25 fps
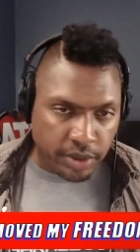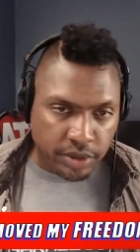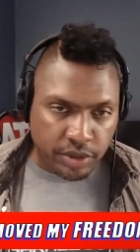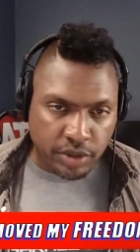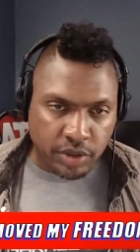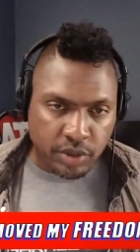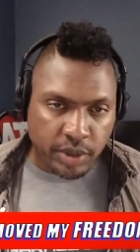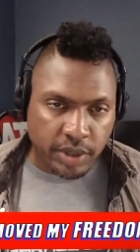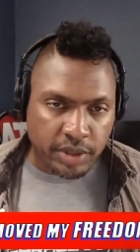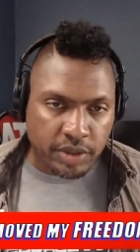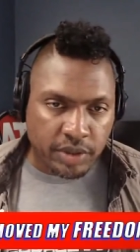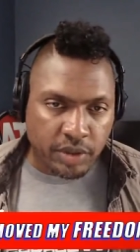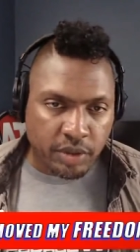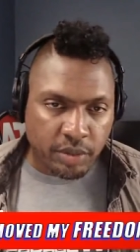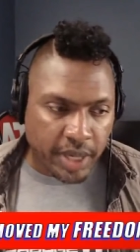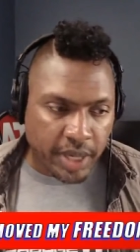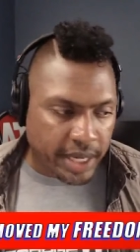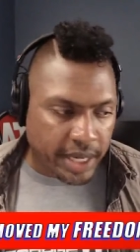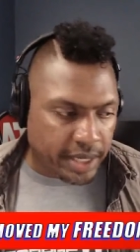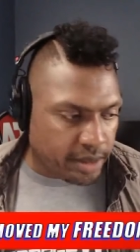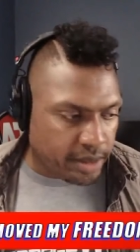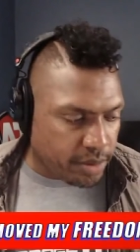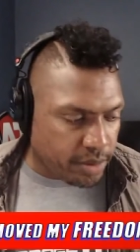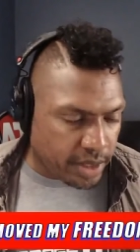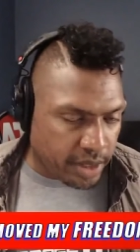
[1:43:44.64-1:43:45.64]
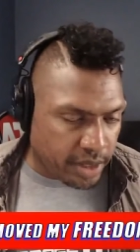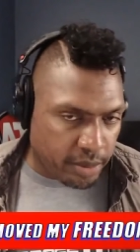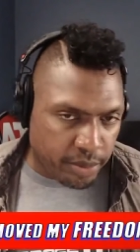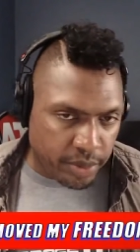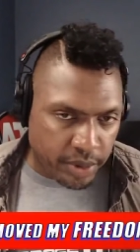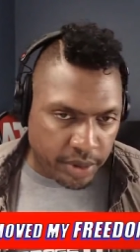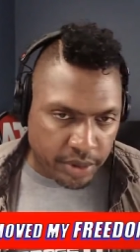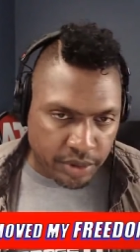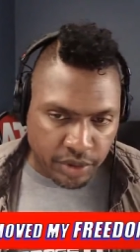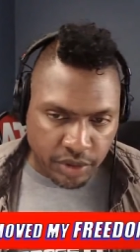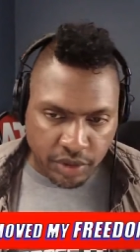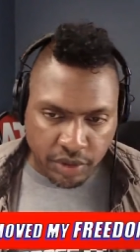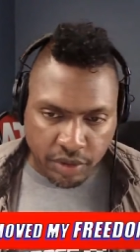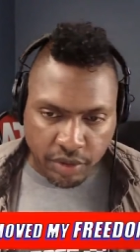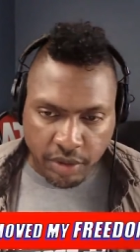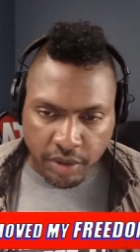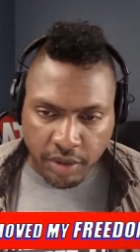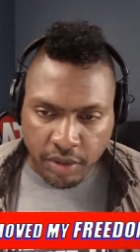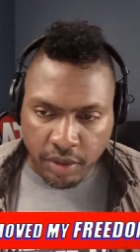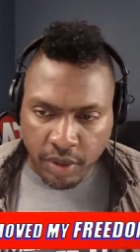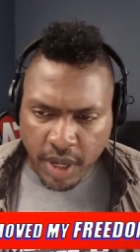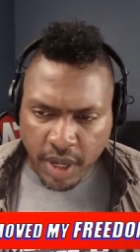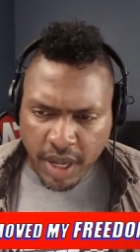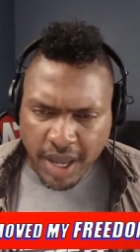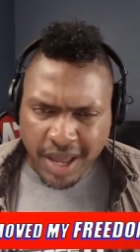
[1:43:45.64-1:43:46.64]
of 22 Magnum. It can punch
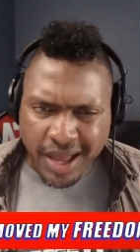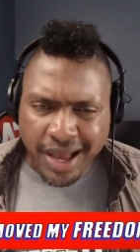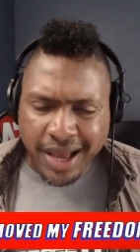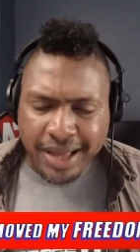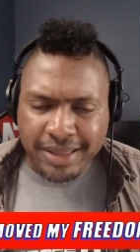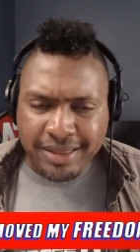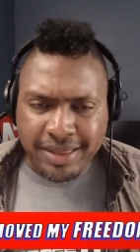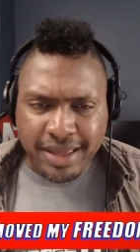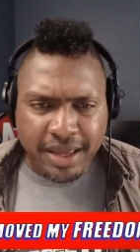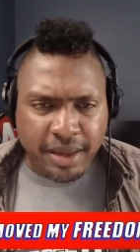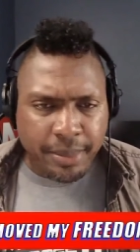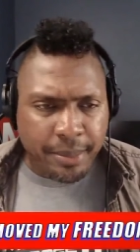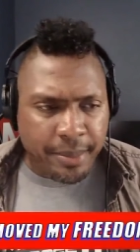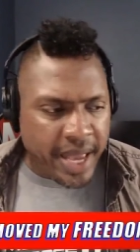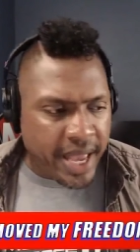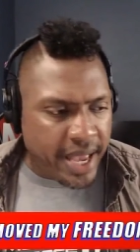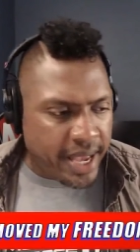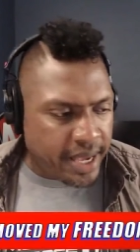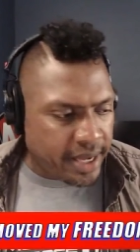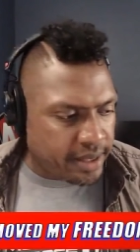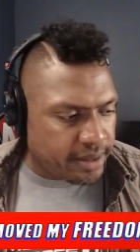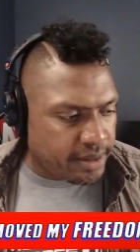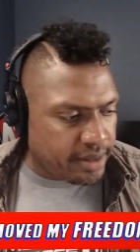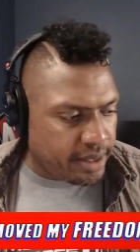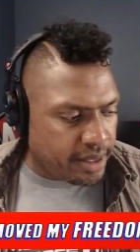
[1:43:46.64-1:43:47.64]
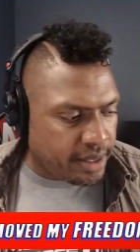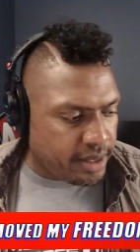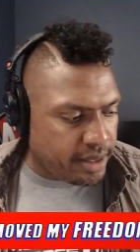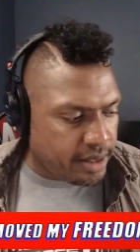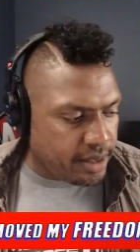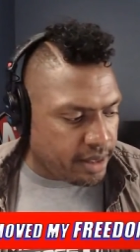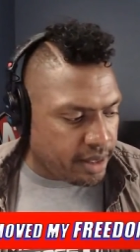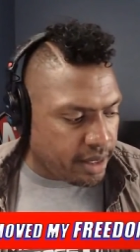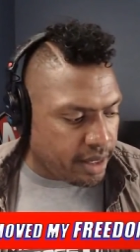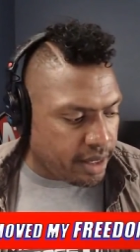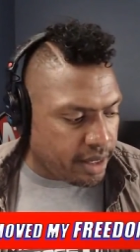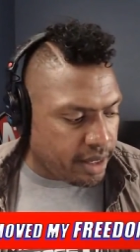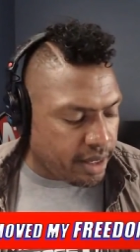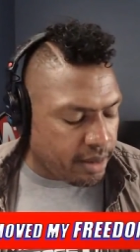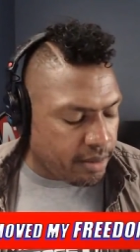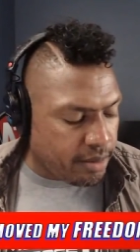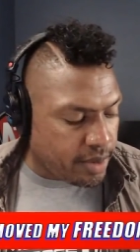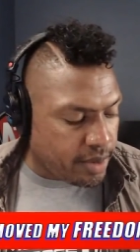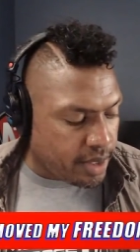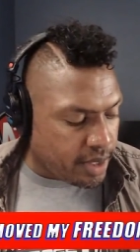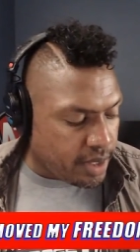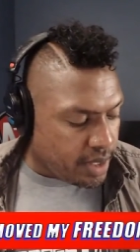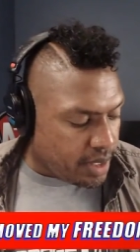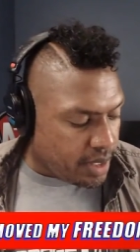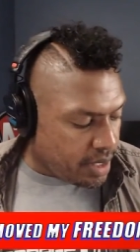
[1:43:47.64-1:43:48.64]
through. I think Mac did.
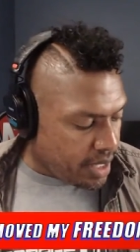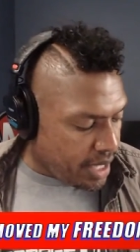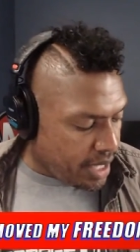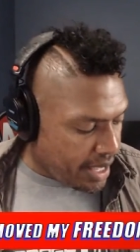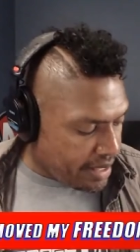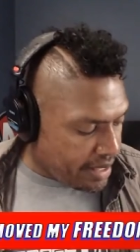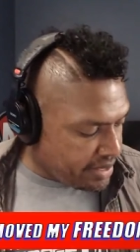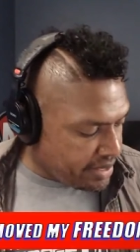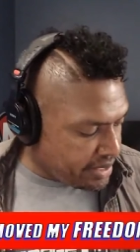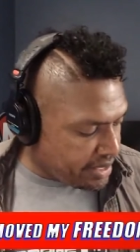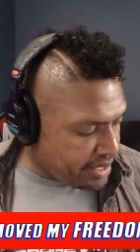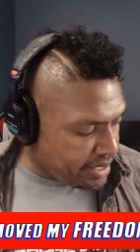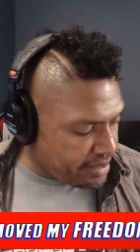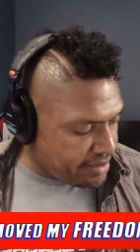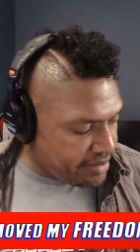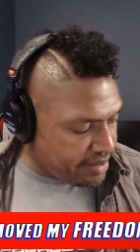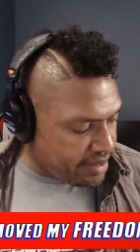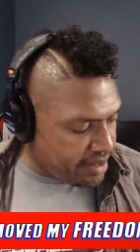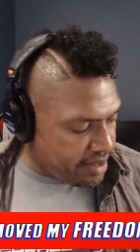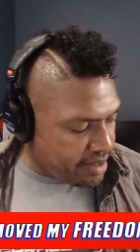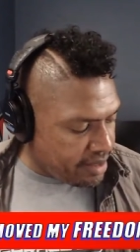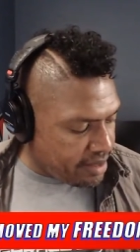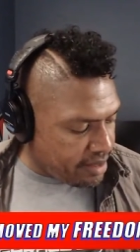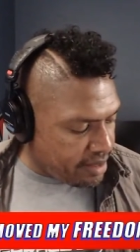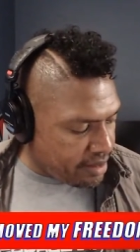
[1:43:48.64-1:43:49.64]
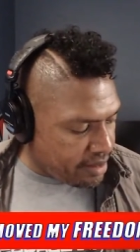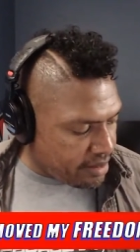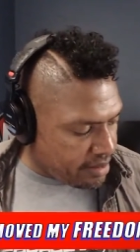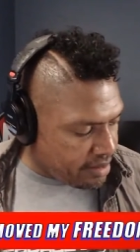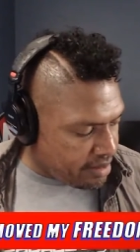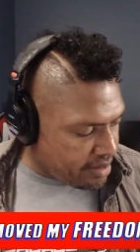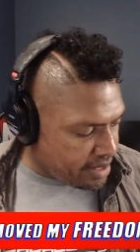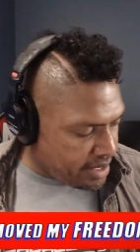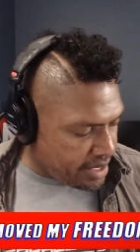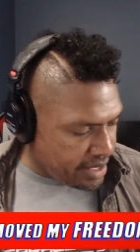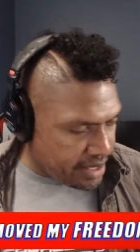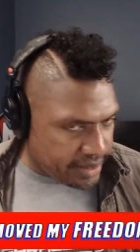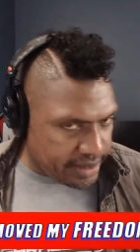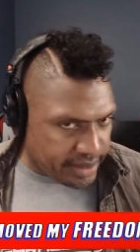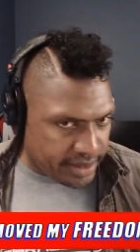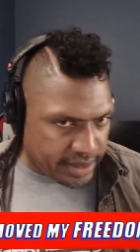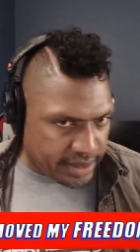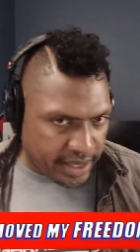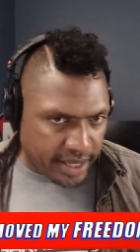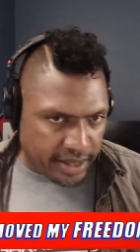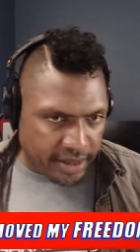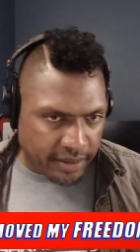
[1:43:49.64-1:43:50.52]
Um, I think he did this and the